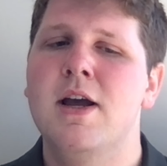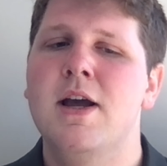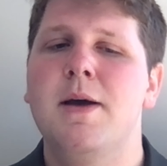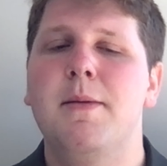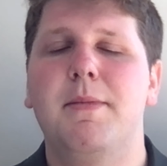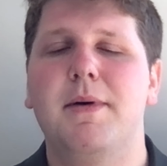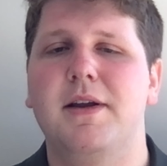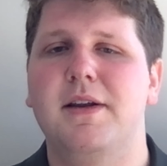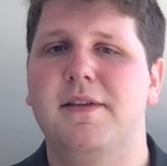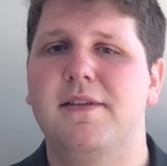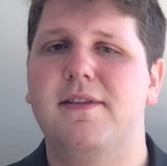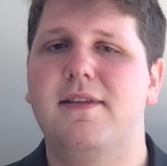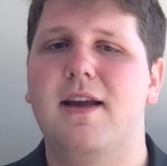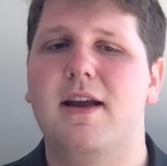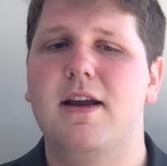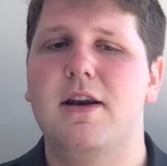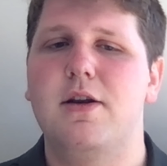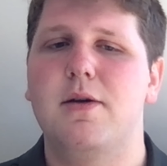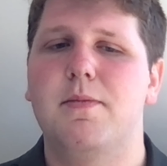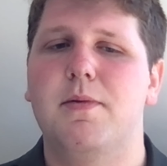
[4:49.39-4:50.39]
but
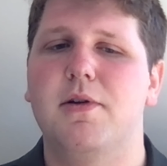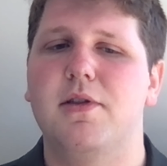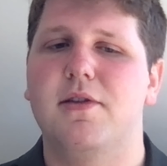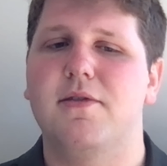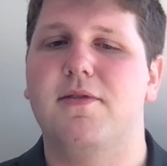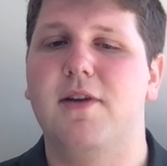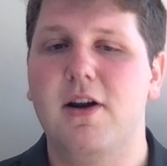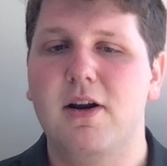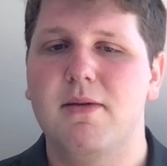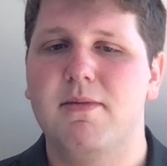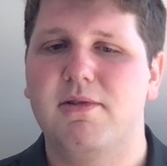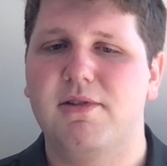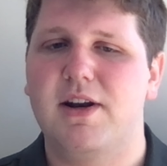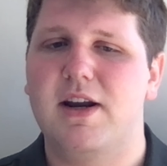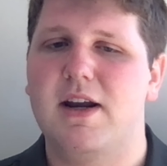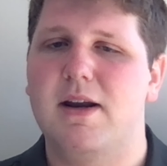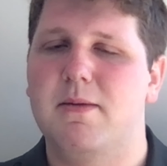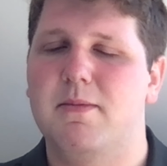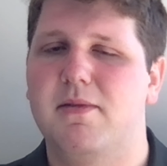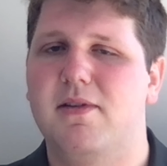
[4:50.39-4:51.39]
instead you put the variable
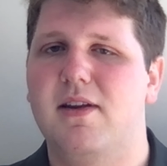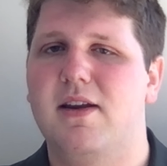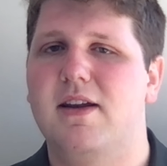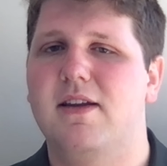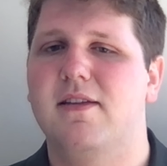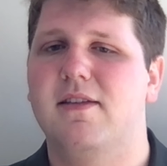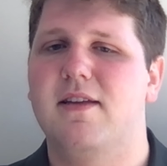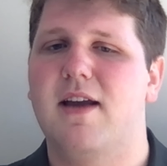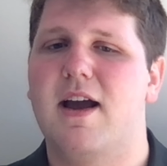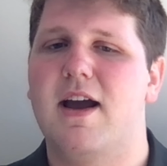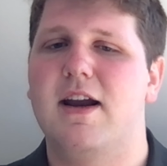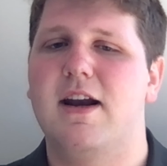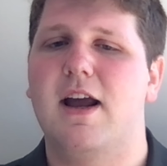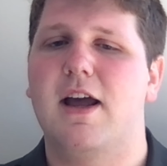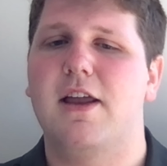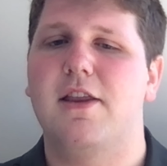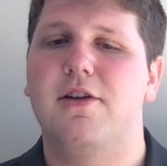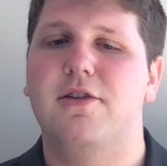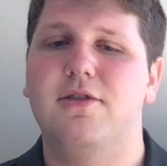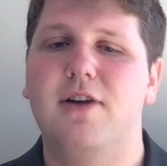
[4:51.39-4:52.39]
names inside
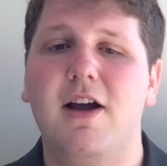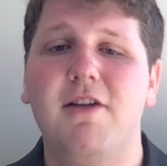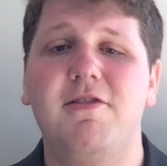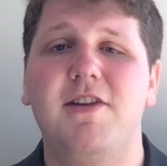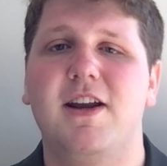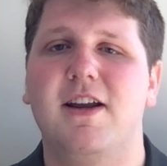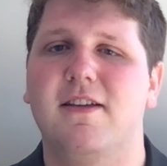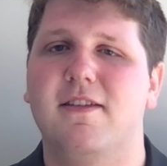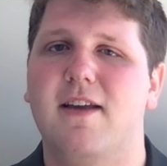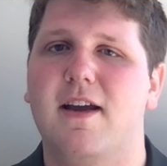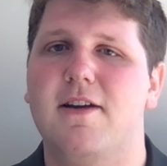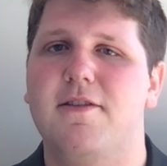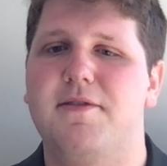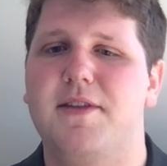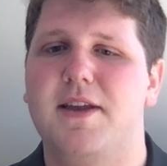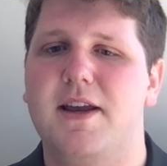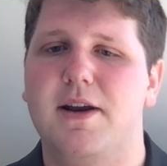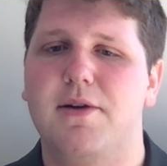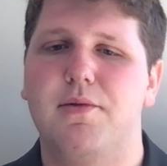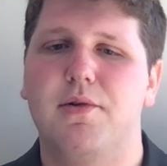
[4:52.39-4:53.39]
on the left-hand side of the
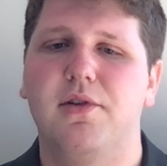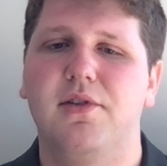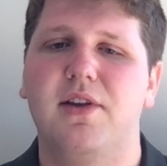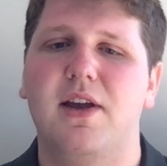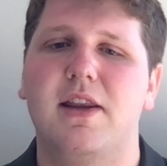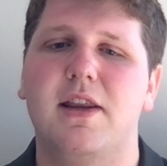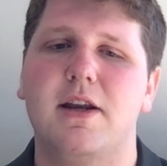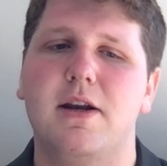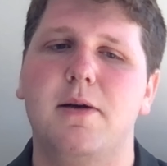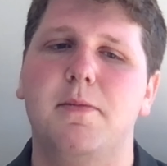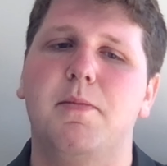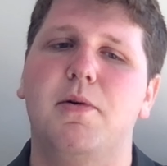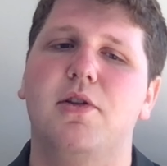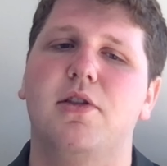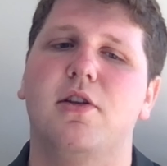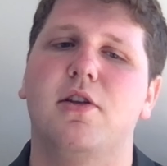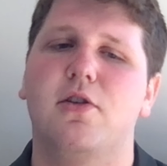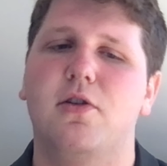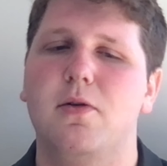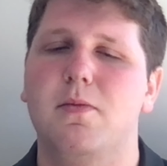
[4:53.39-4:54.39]
equals, and then you put
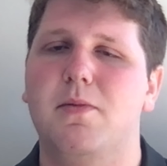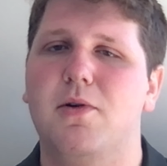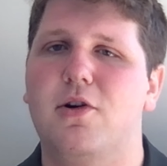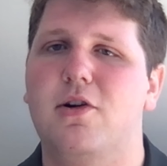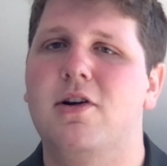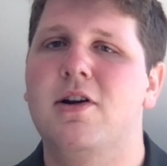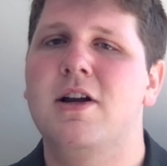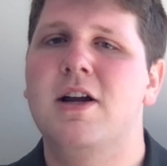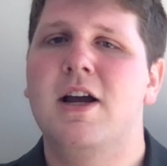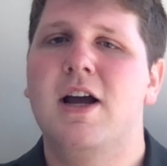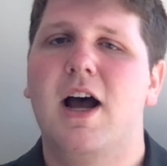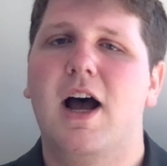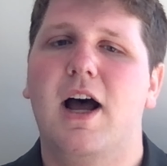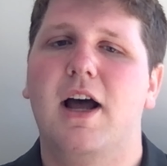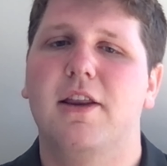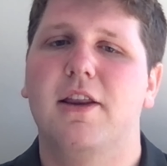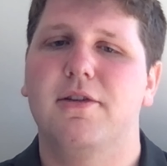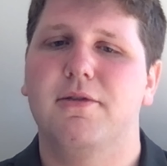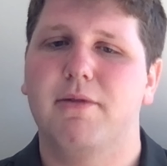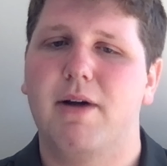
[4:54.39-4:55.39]
the tuple
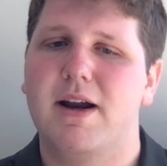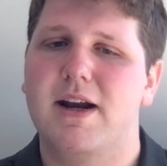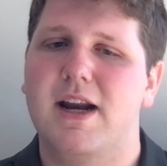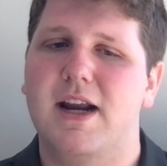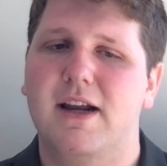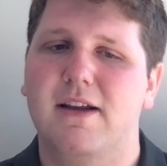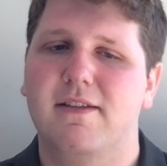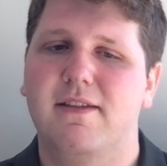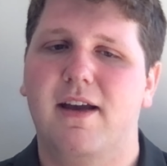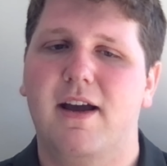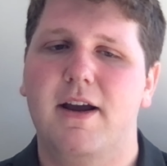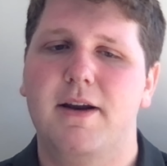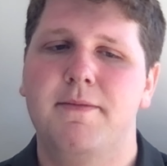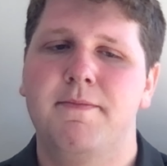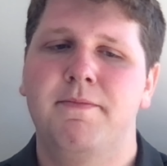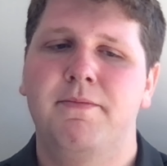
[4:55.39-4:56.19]
on the right-hand side.